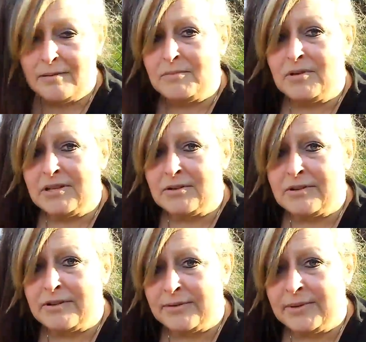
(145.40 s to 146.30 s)
and you enter
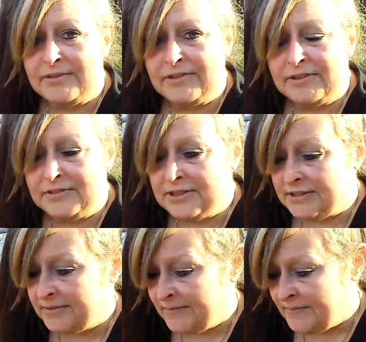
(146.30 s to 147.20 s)
the 350.
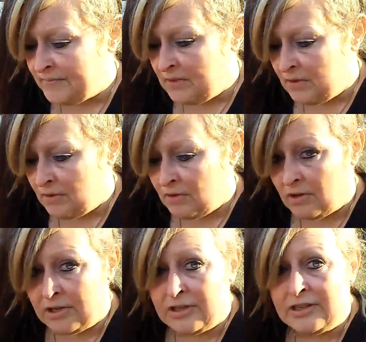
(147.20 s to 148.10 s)

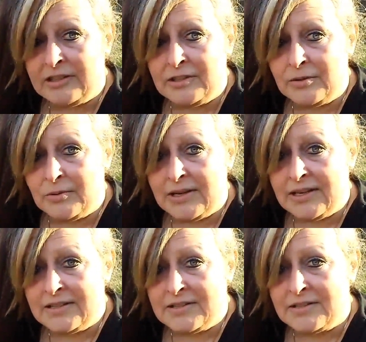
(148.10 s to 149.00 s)
Are you in the
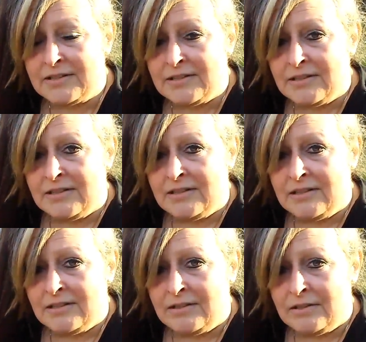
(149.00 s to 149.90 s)
US?
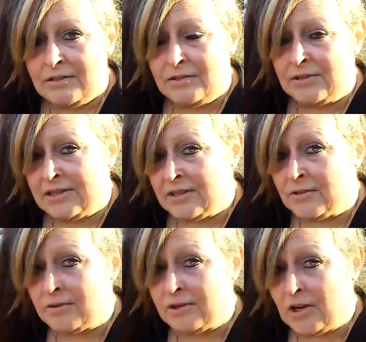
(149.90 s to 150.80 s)
You can
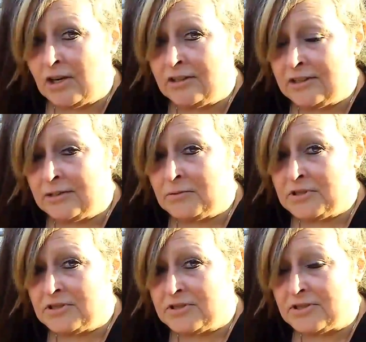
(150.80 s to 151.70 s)
enter the gardening,
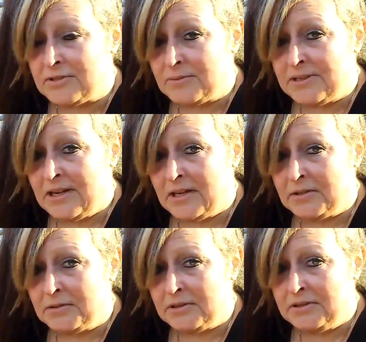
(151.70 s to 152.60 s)
which is the
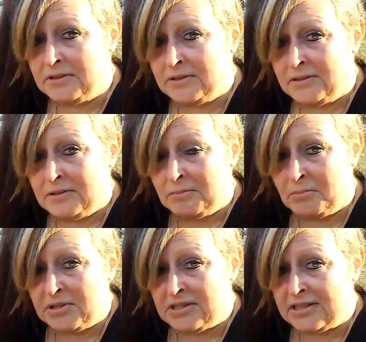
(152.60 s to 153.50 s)
300,
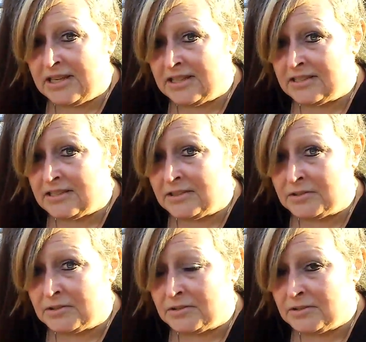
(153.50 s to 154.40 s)
but you can't
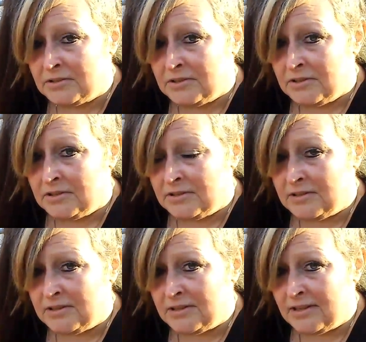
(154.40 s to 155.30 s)
enter
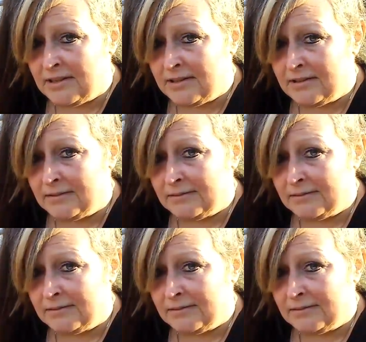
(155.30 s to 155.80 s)
the uh,